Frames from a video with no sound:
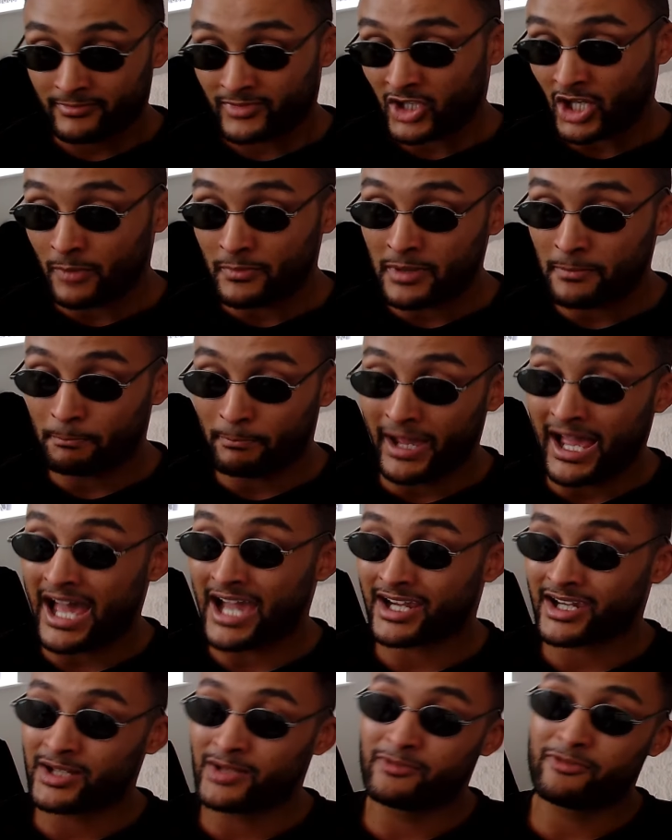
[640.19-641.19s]
coming
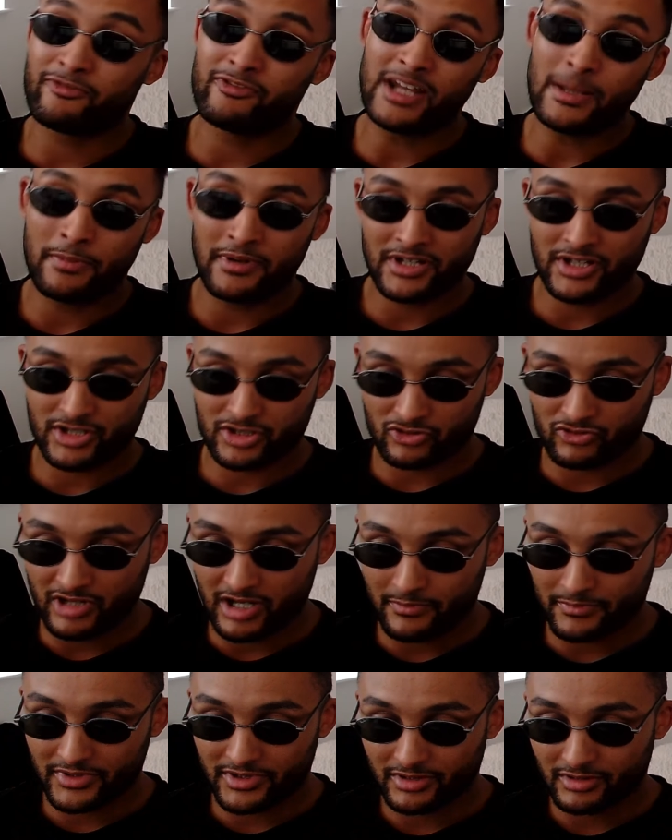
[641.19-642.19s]
back and flipping a
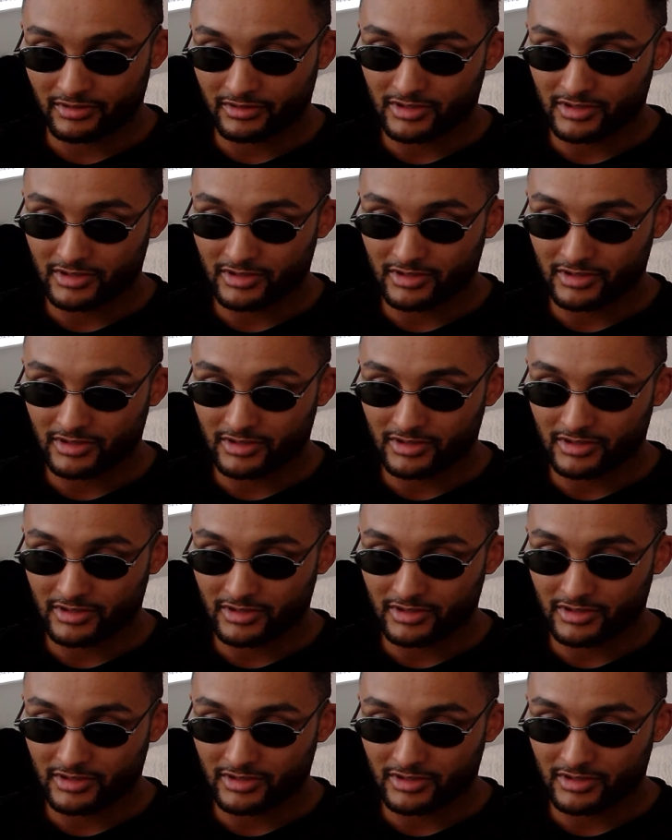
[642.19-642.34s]
script.